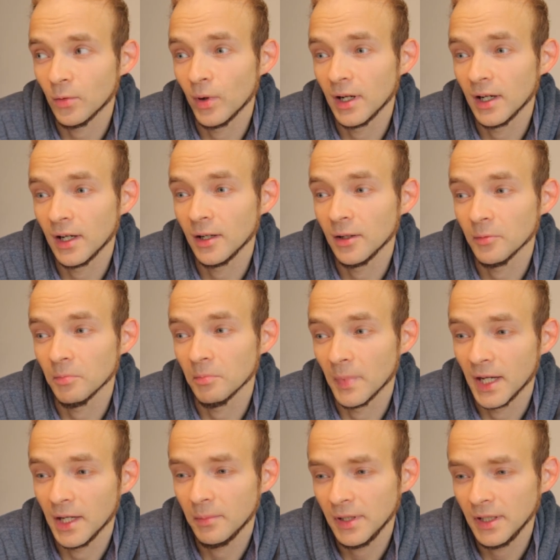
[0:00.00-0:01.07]
well,
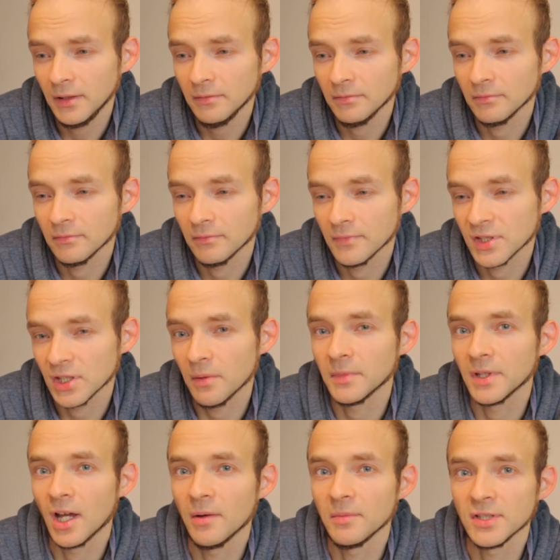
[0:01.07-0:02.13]
maybe
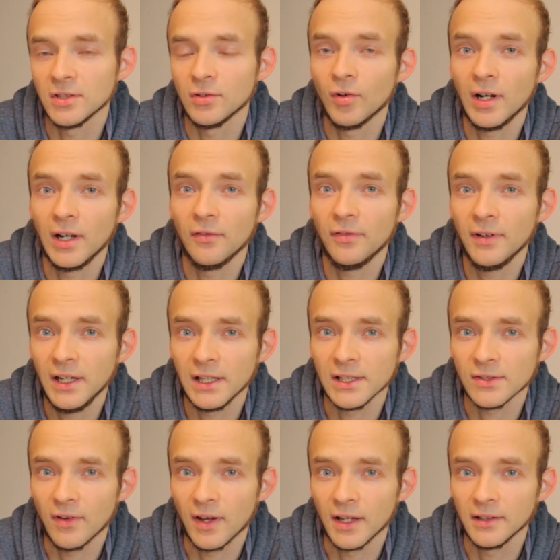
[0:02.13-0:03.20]
sometimes it really feels
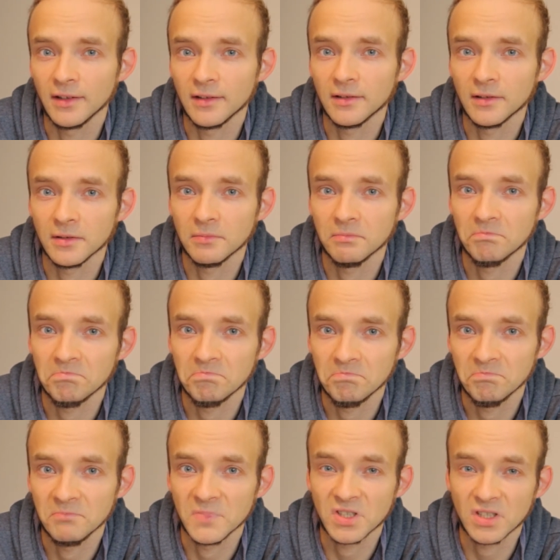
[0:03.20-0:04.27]
that
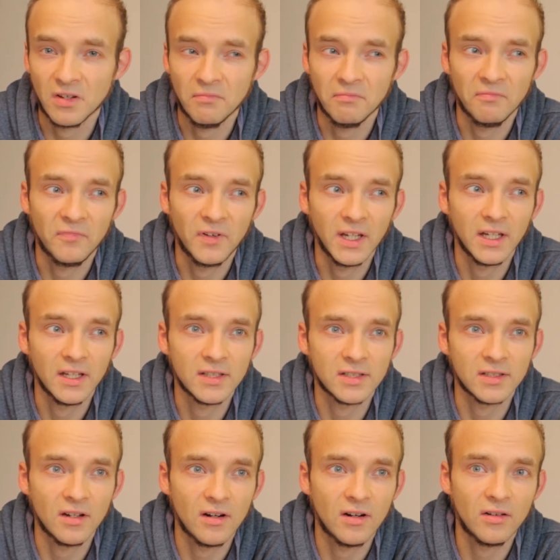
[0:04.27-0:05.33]
some things
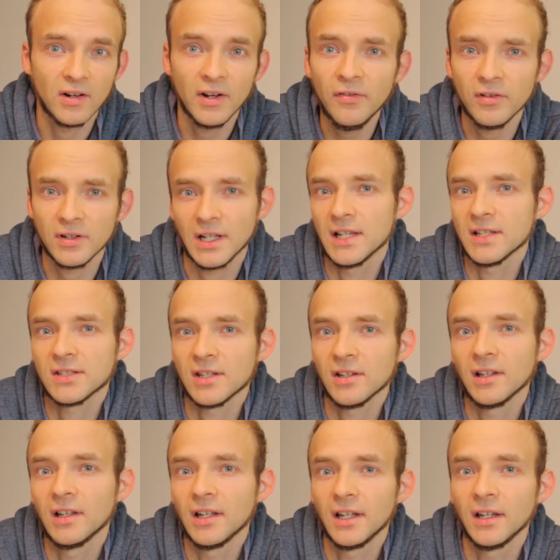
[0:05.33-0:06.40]
are effortless.
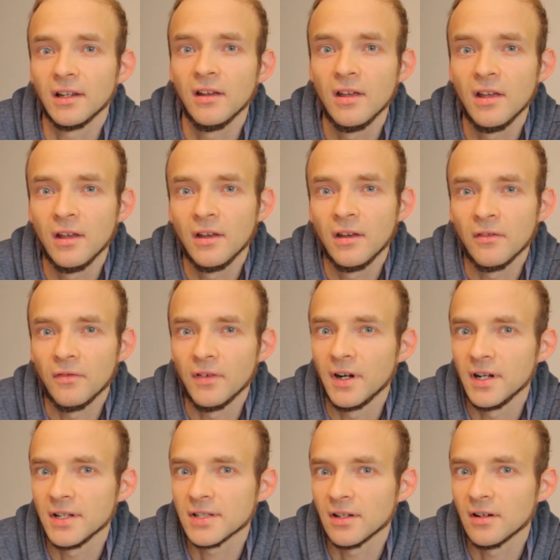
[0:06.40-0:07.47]
Suddenly there
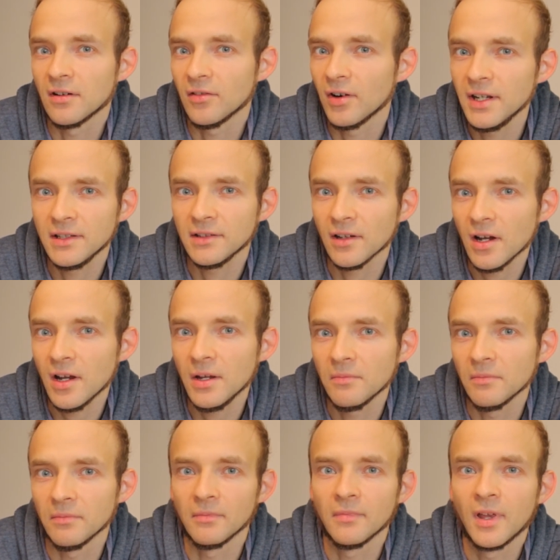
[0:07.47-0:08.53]
is a right
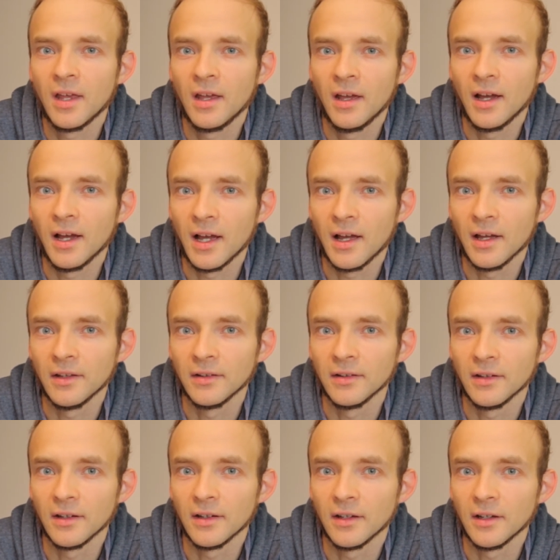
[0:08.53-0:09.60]
time and
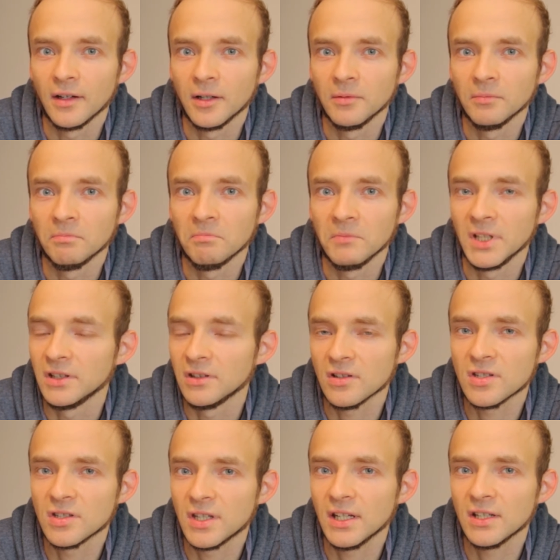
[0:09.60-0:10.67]
it
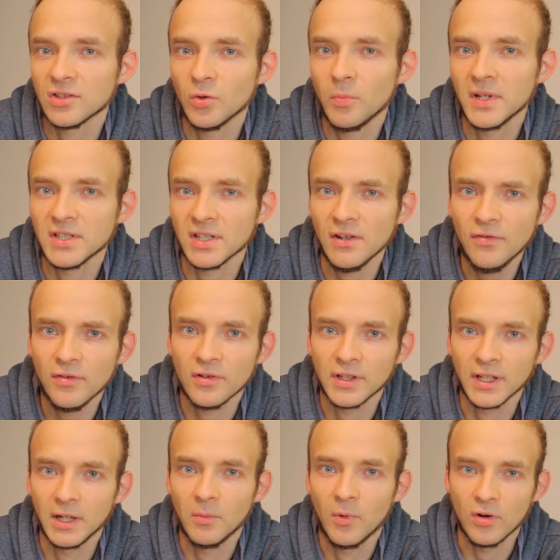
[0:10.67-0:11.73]
doesn't take so much effort
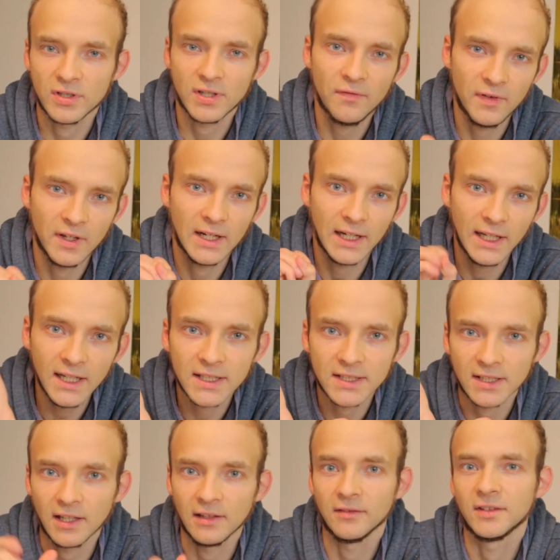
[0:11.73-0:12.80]
anymore. Something
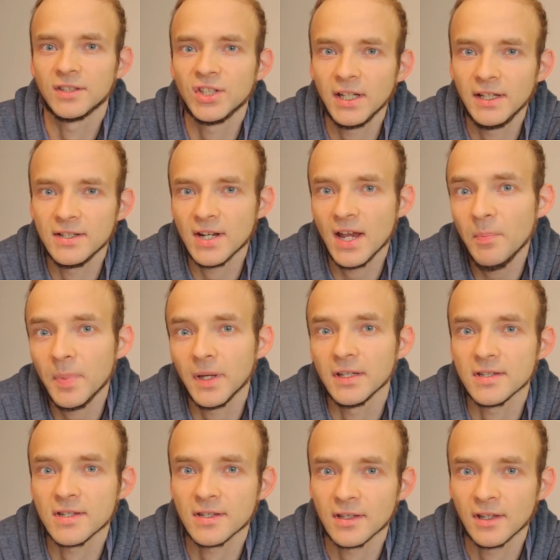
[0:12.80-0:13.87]
clicks and change
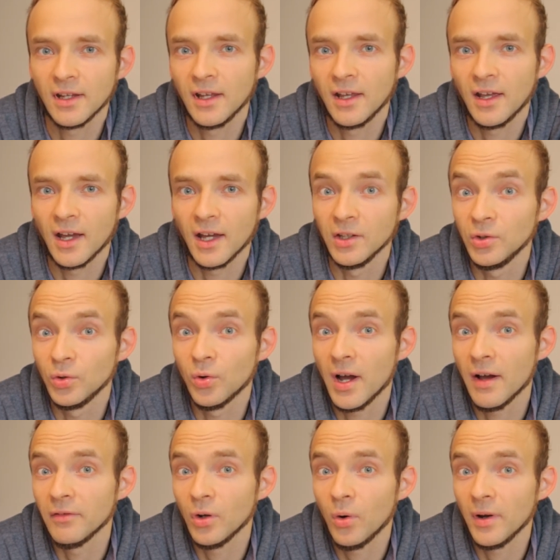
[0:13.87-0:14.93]
happens and you
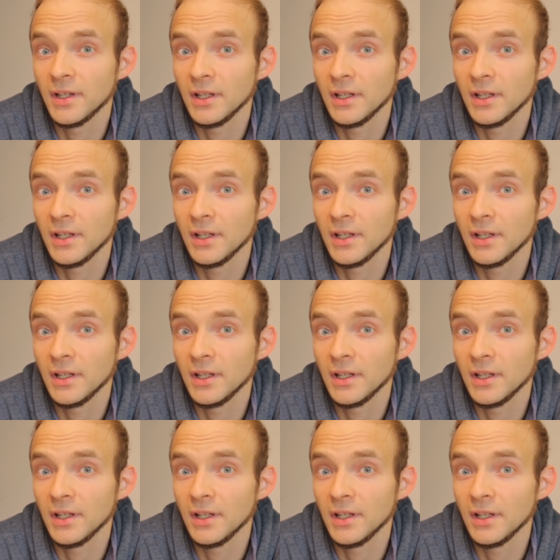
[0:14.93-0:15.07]
have no